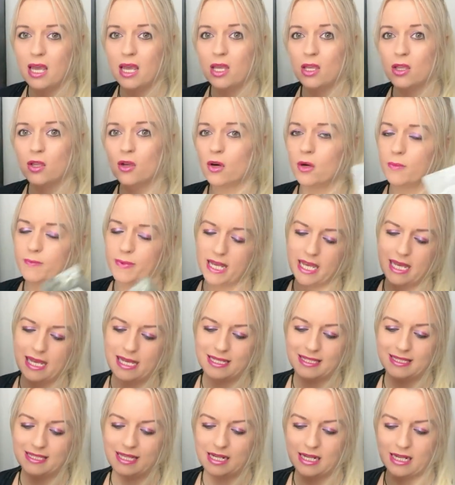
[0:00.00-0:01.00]
Your
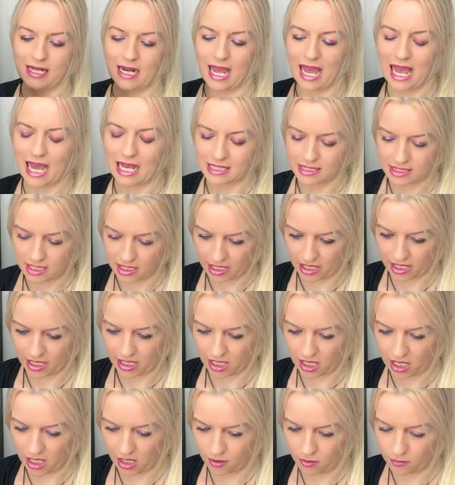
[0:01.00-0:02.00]
person has hurt
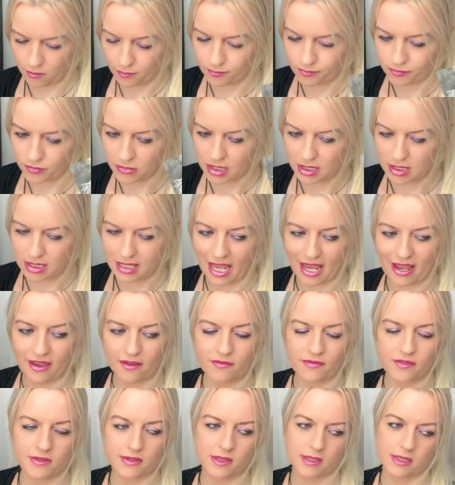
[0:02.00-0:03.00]
you.
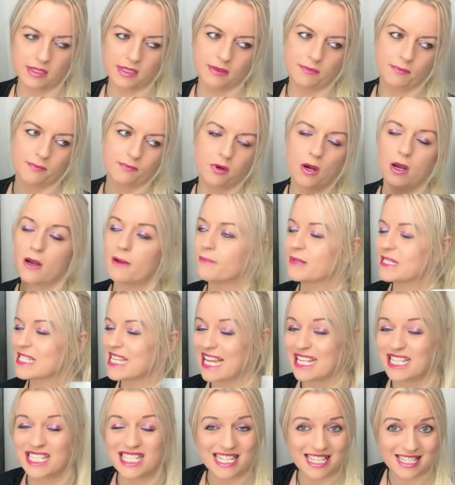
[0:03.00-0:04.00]
They've
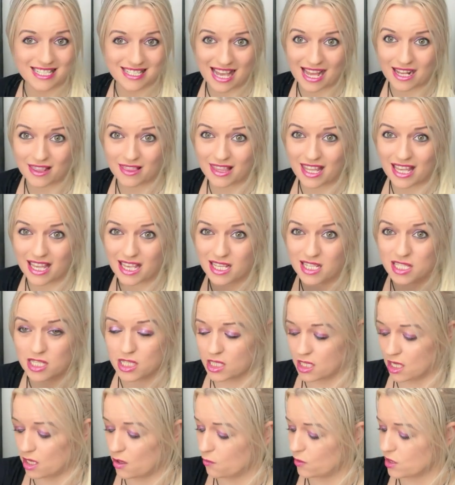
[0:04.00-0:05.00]
potentially said things
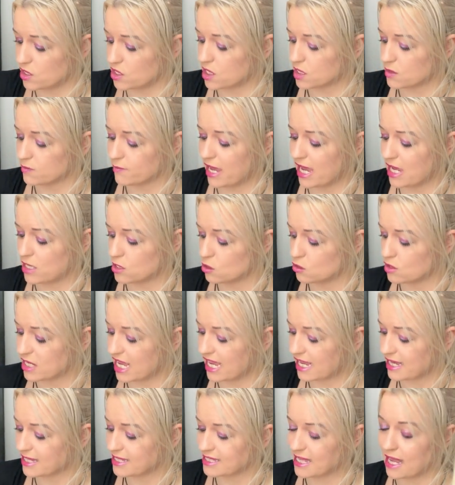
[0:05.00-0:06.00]
to you which has made you
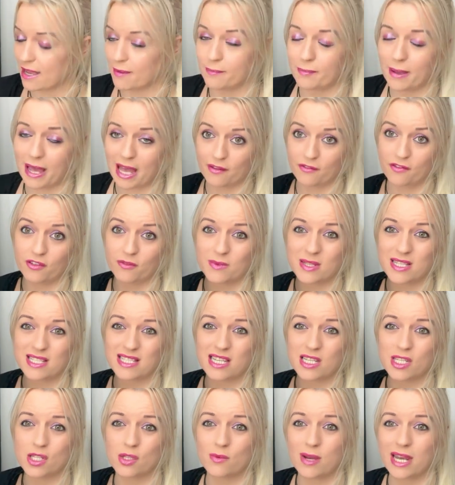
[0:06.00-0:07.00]
take a step back from the
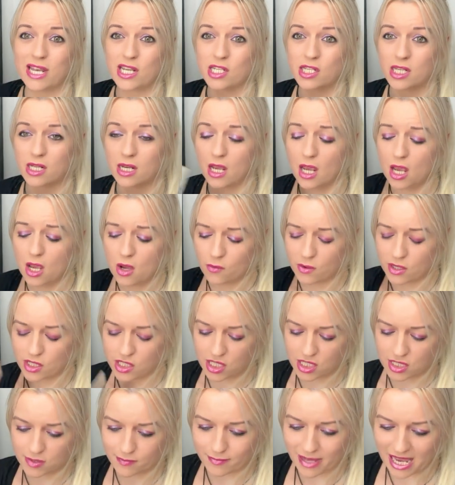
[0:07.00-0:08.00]
situation, which
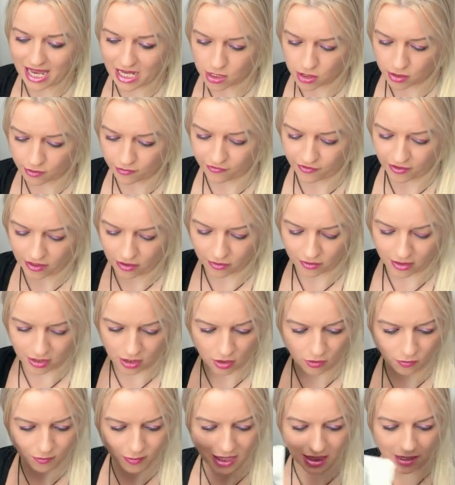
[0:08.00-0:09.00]
has made you feel that
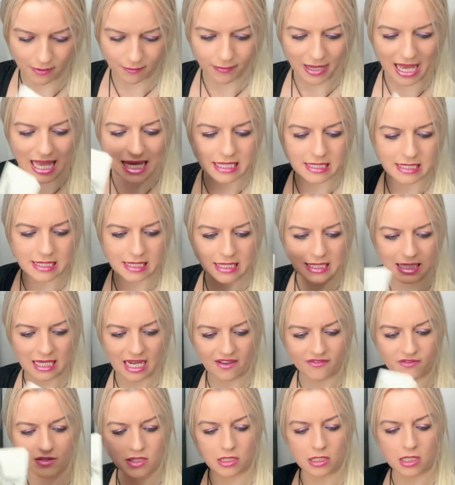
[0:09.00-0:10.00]
you've been abandoned,
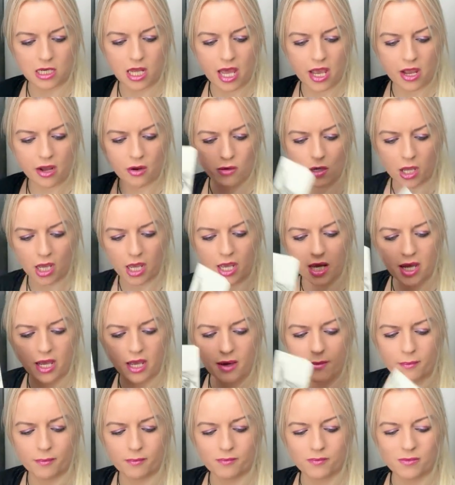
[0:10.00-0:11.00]
left alone,
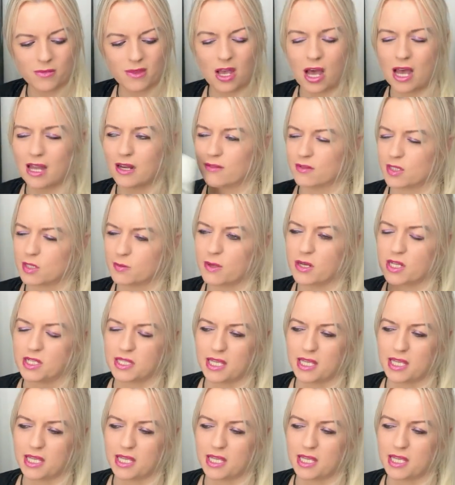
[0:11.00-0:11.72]
hurt, kind of spirit